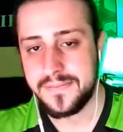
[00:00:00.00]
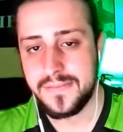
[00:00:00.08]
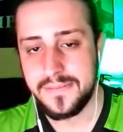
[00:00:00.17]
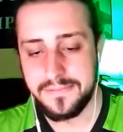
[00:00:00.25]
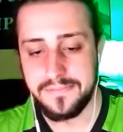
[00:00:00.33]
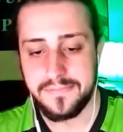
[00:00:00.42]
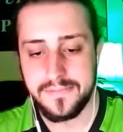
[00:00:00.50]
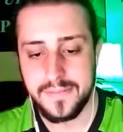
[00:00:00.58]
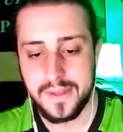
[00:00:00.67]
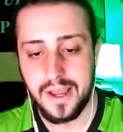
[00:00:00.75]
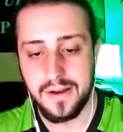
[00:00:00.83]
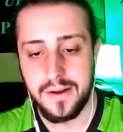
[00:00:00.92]

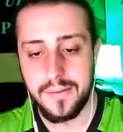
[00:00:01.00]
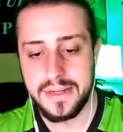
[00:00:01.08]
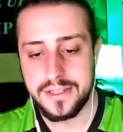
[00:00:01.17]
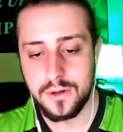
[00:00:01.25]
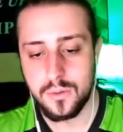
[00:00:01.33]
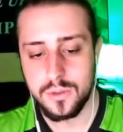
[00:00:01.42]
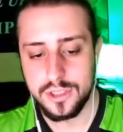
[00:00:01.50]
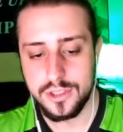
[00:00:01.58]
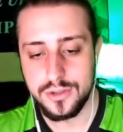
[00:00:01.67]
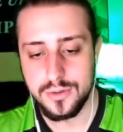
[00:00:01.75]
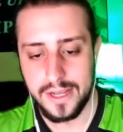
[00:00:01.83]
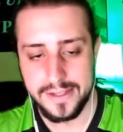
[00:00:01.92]
mean, did
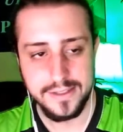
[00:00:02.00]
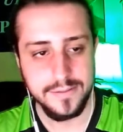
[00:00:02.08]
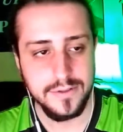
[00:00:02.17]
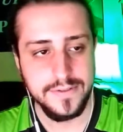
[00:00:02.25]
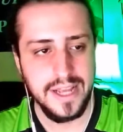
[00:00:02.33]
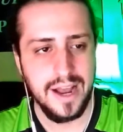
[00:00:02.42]
you like the movie?